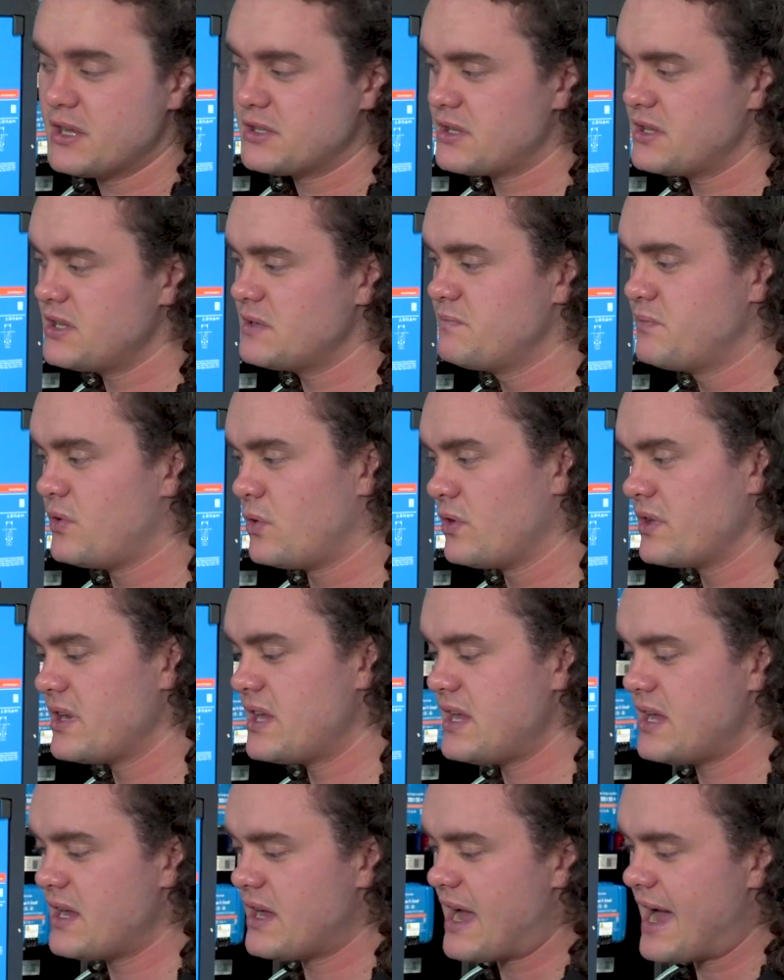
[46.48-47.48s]
So this board
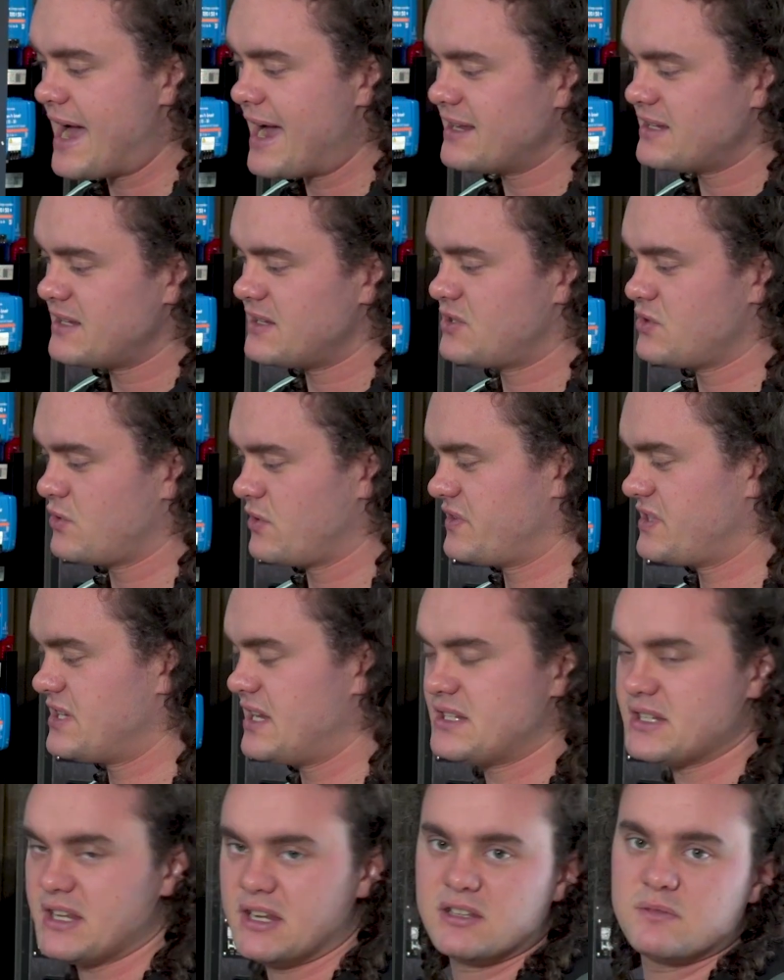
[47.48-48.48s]
here, as it sort of
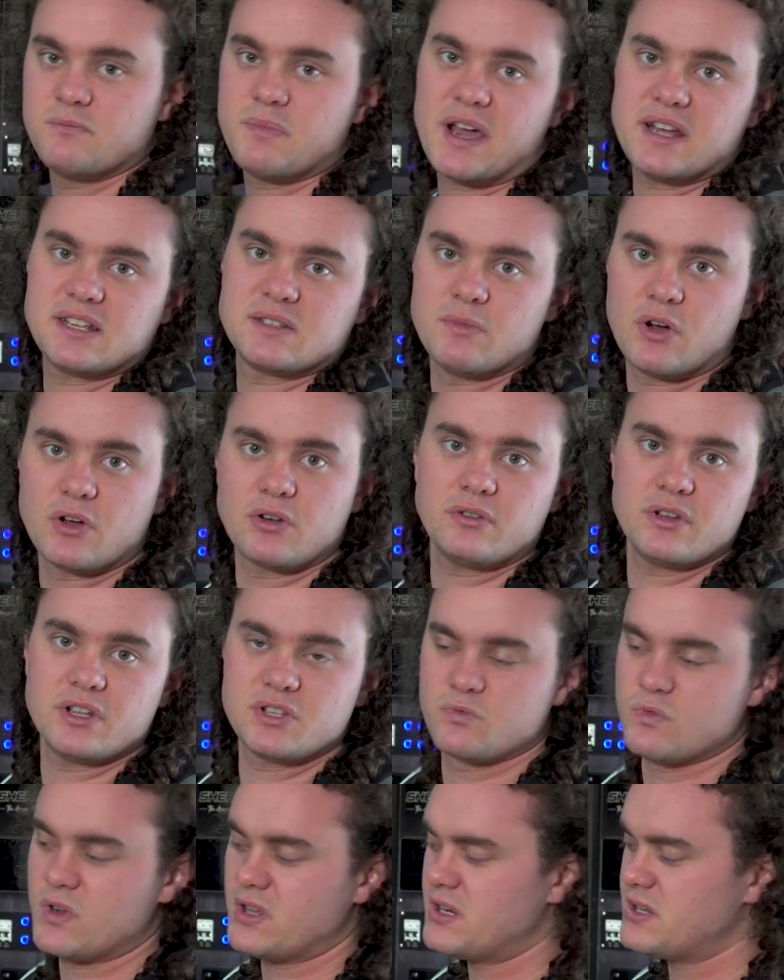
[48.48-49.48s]
sits in its base model,
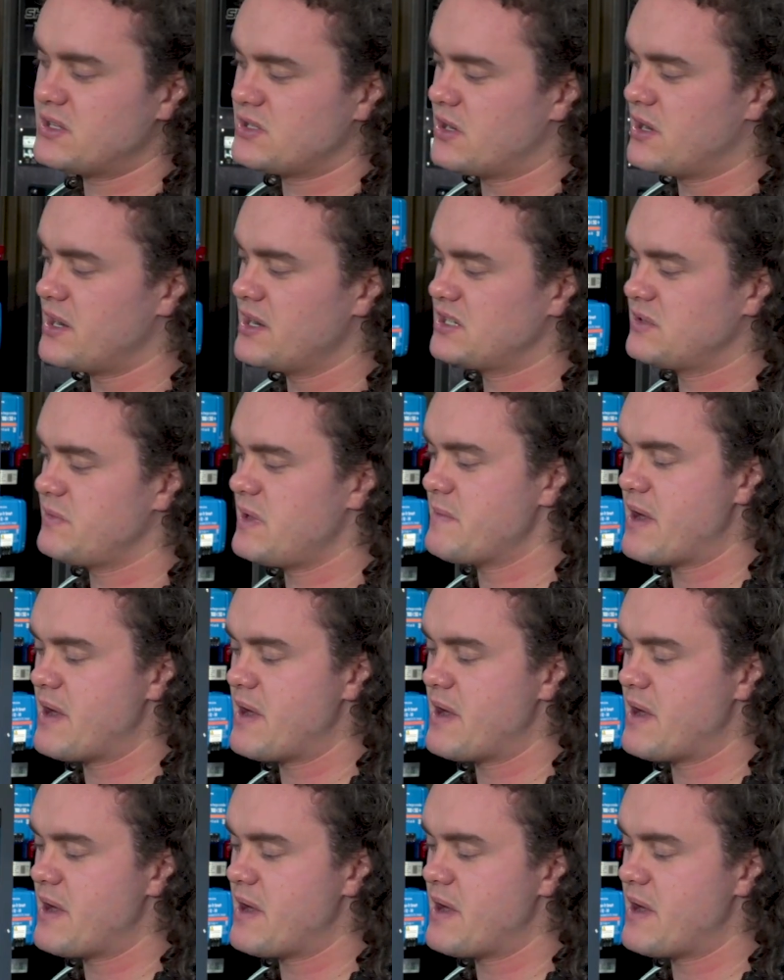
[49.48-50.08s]
is really designed to be